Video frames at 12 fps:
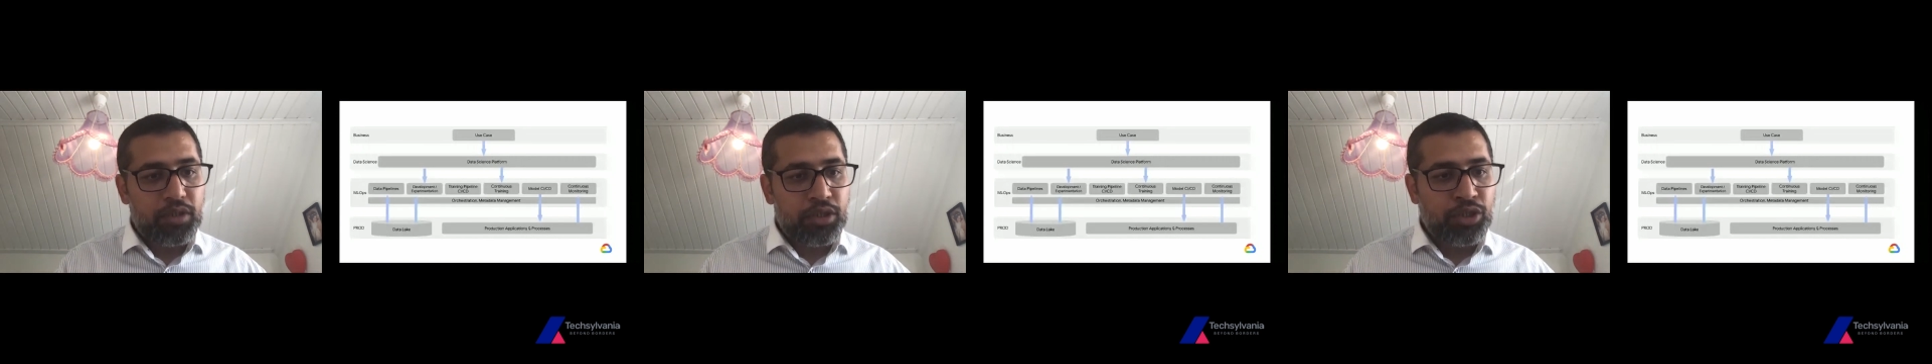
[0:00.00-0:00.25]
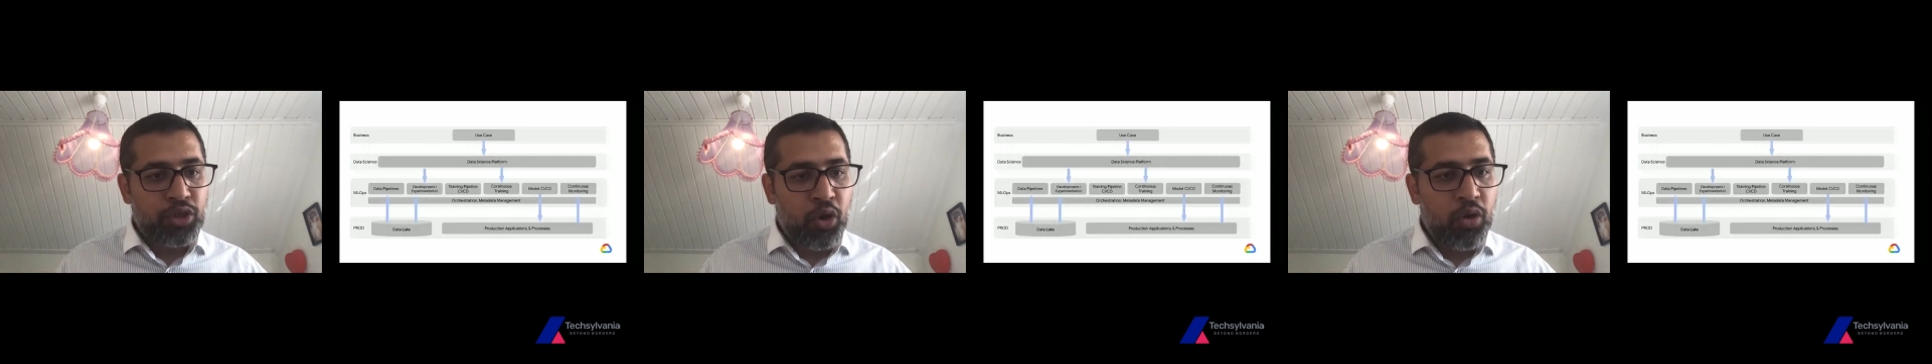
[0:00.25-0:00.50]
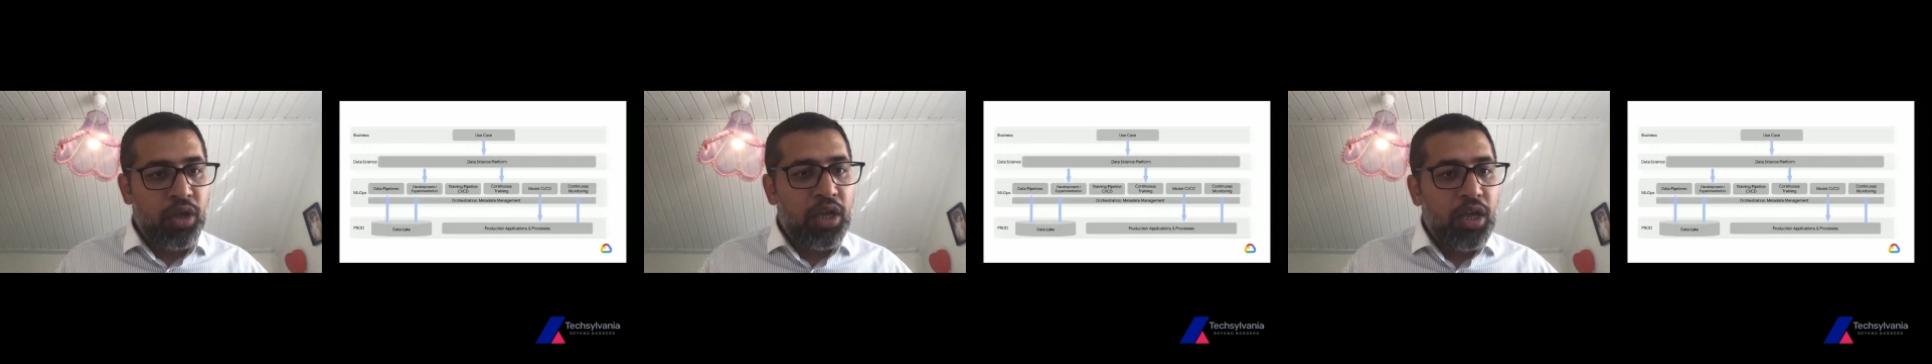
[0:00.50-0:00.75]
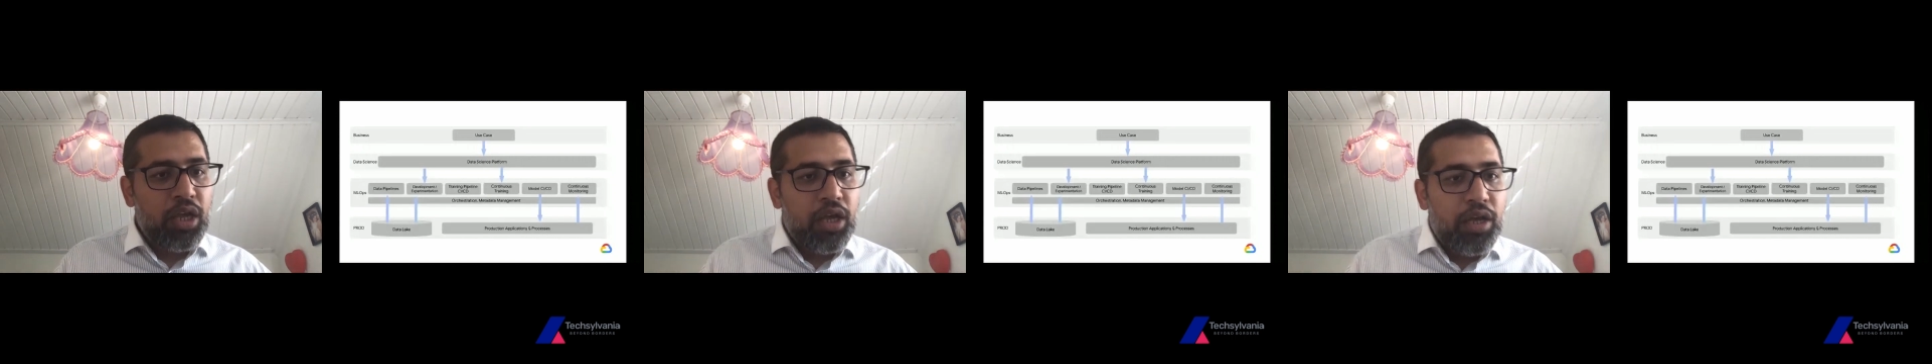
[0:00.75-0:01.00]
So
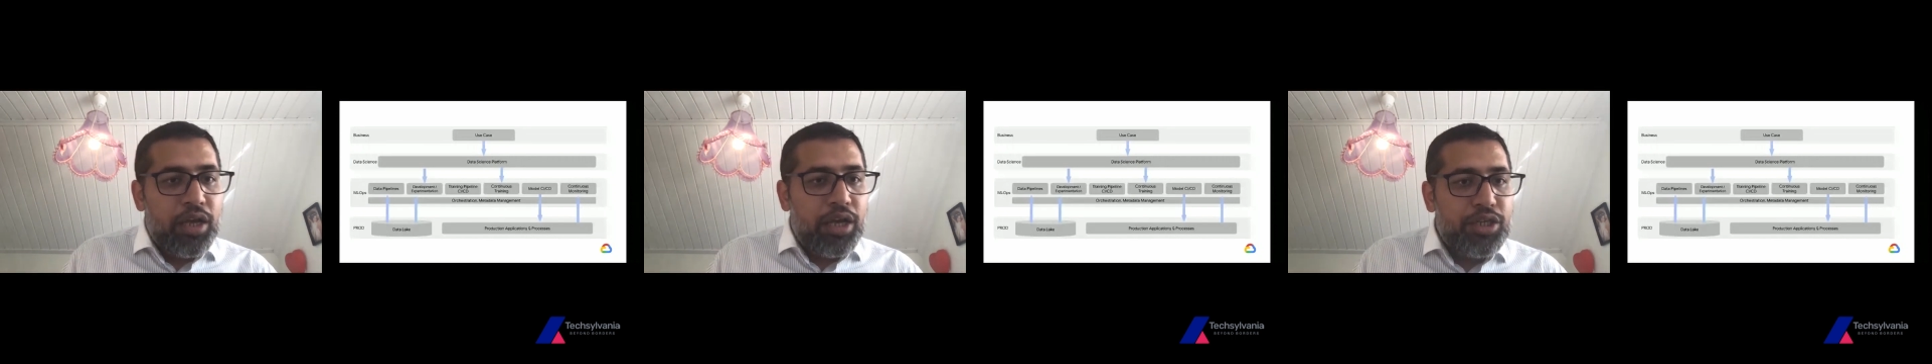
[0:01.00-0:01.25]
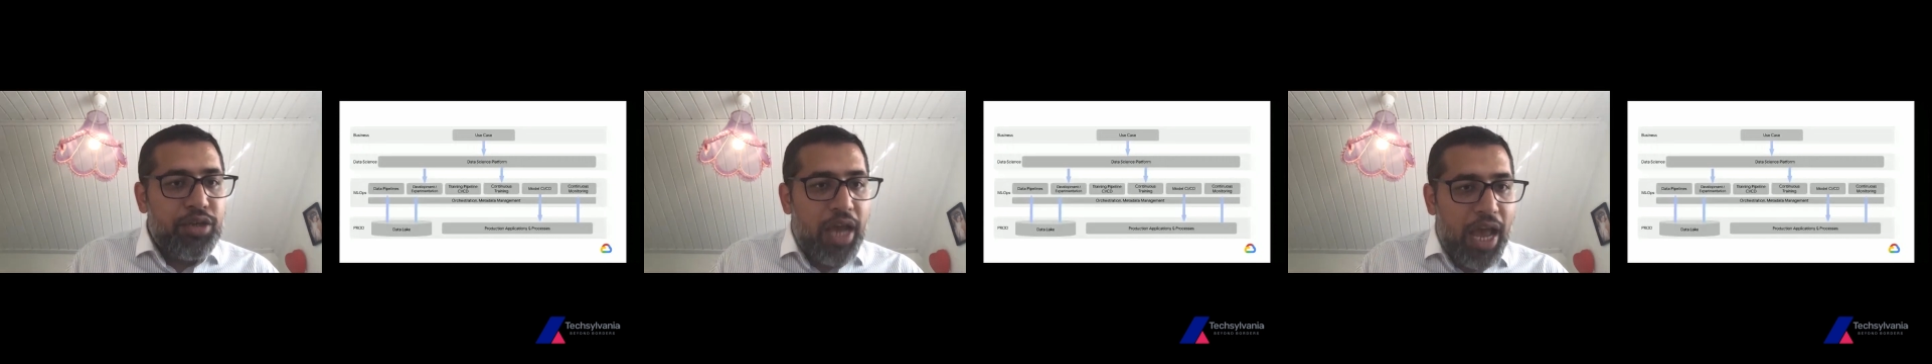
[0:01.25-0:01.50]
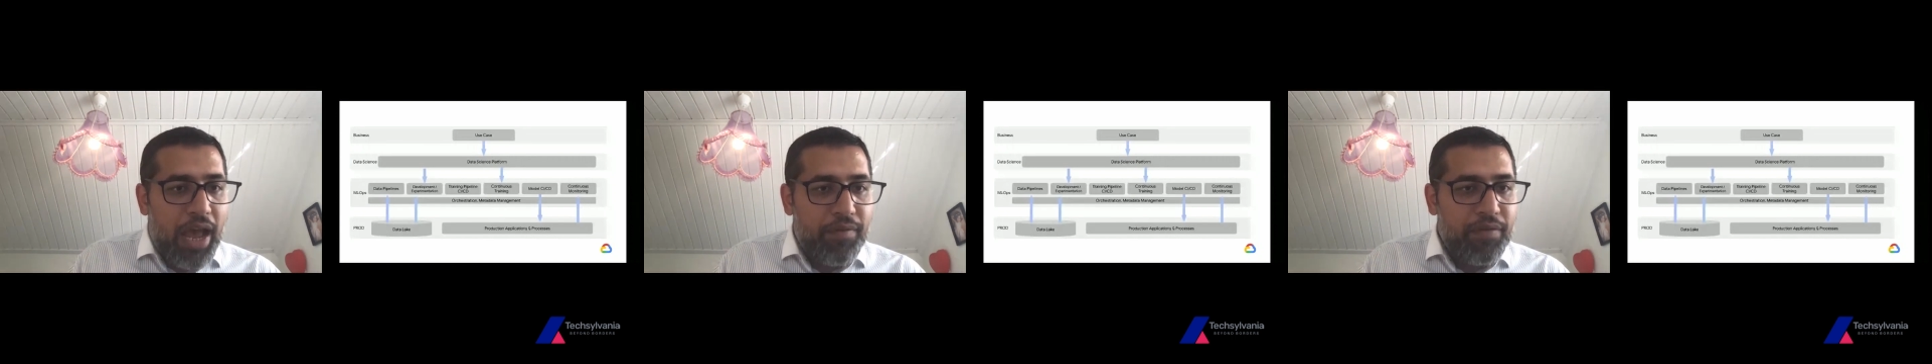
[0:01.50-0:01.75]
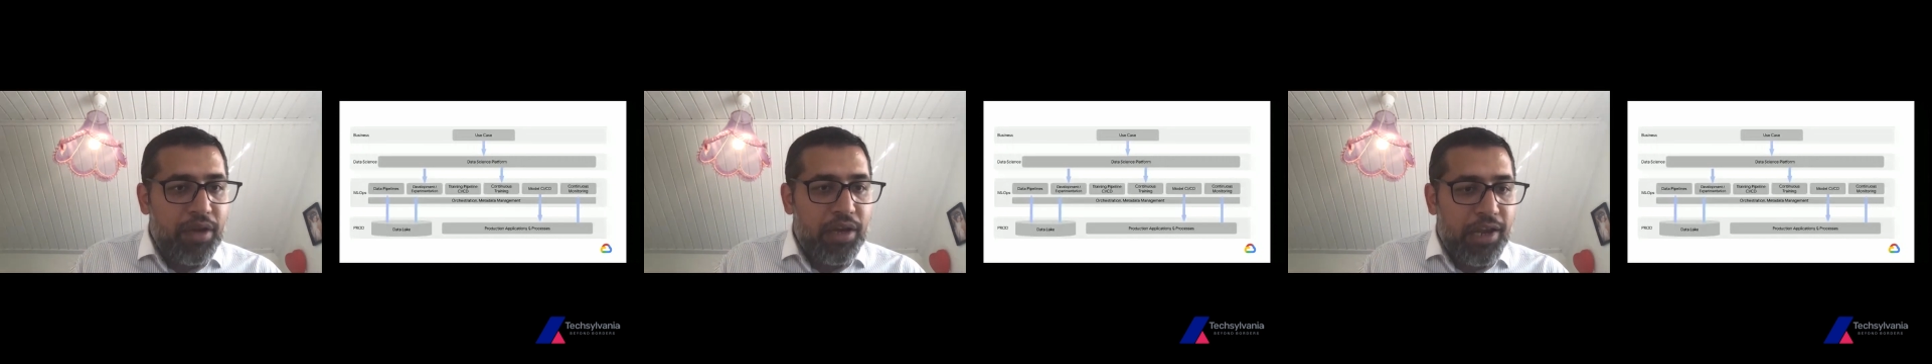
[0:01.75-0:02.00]
you
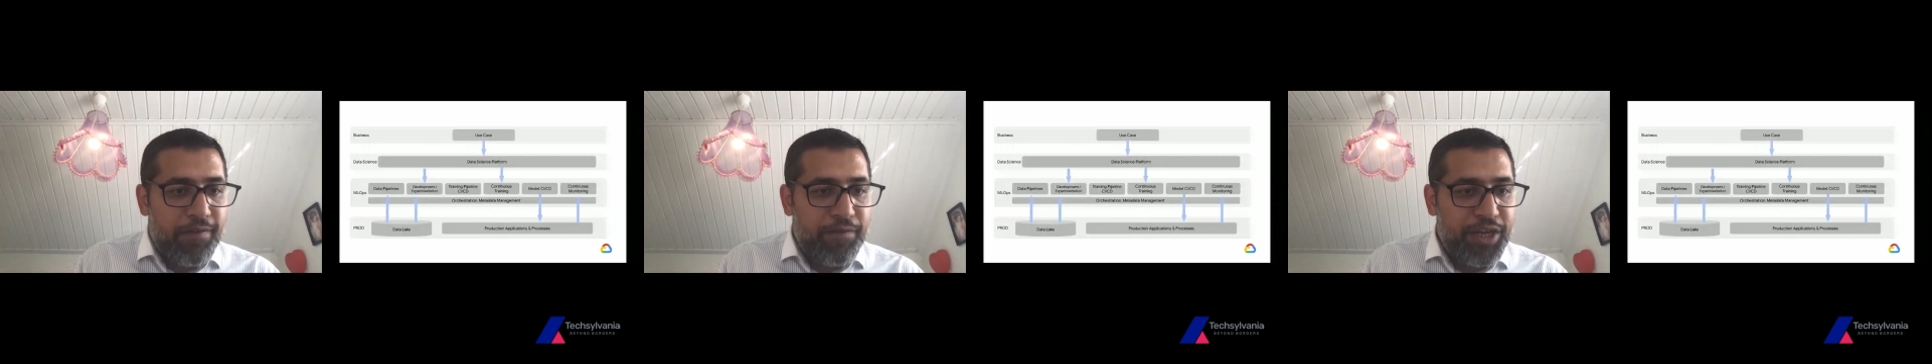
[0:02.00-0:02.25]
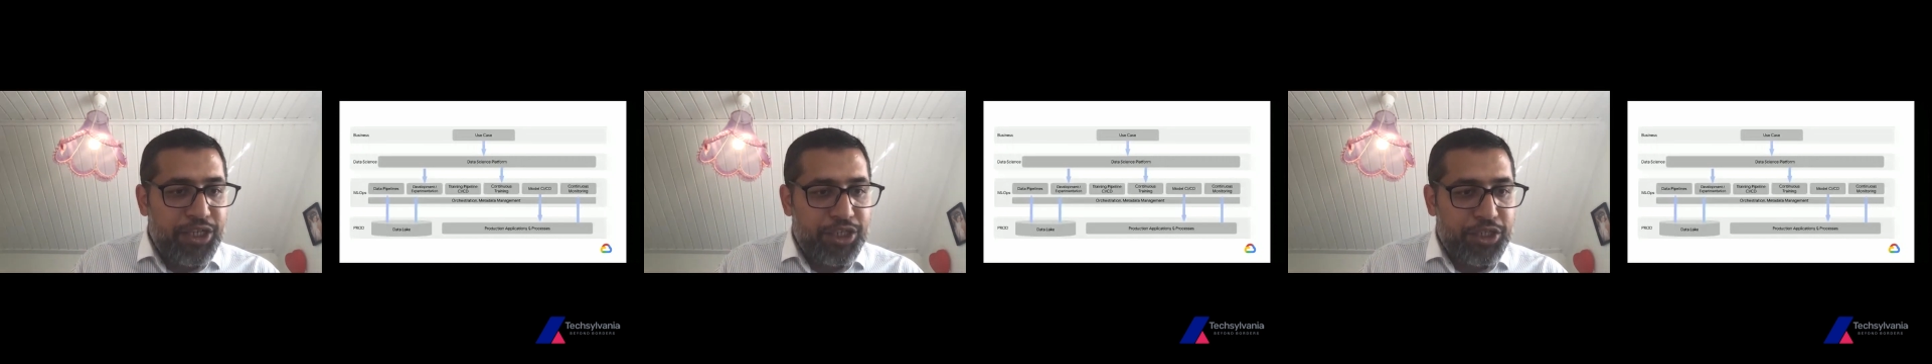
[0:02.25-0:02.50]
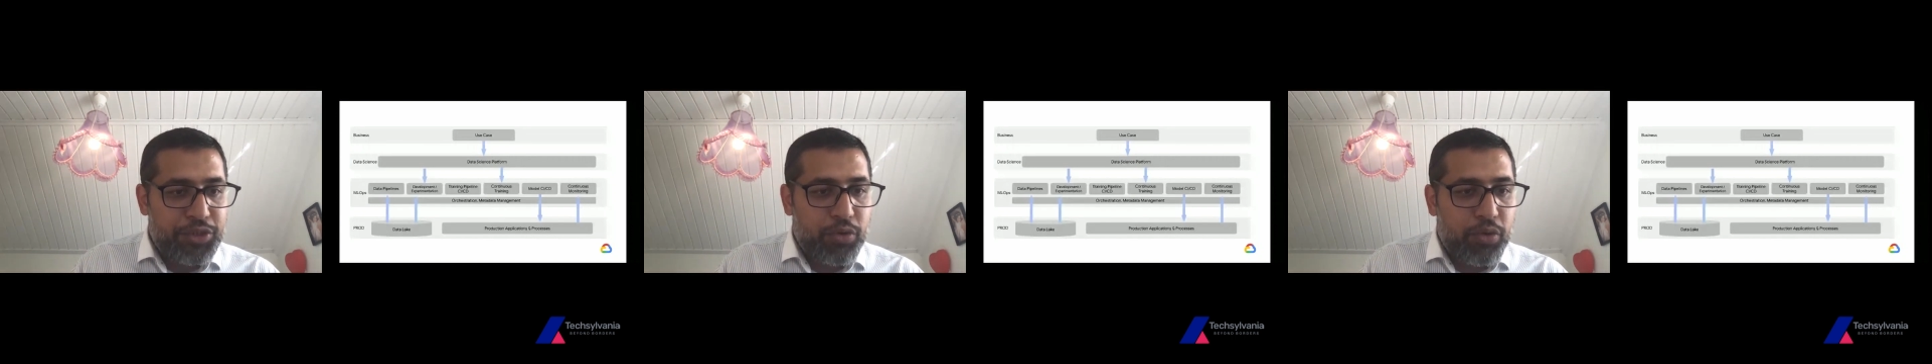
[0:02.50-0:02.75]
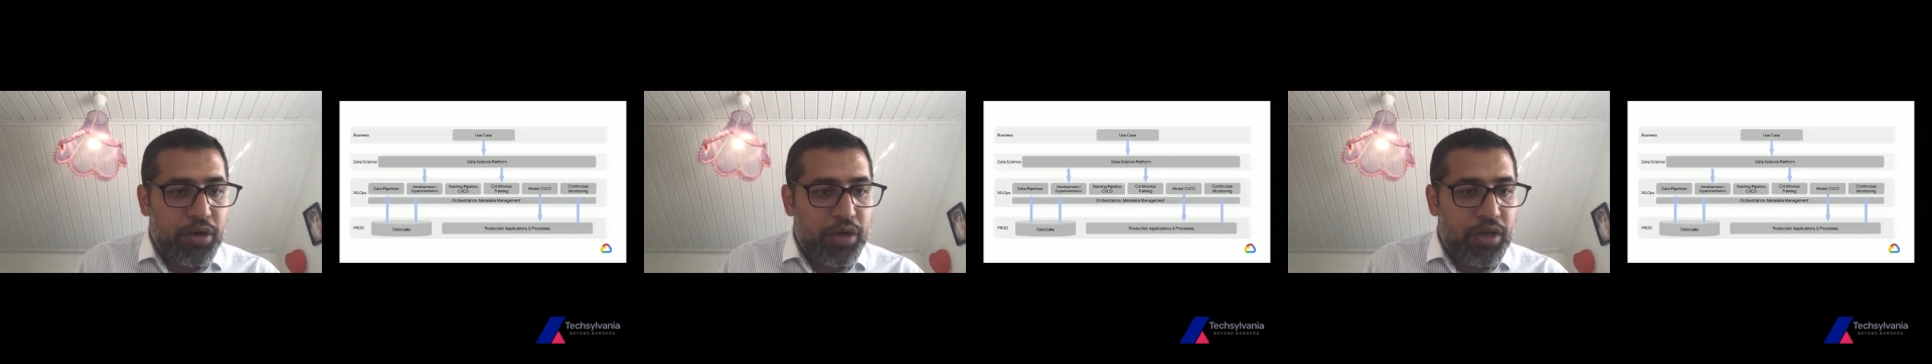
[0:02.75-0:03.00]
have feature store,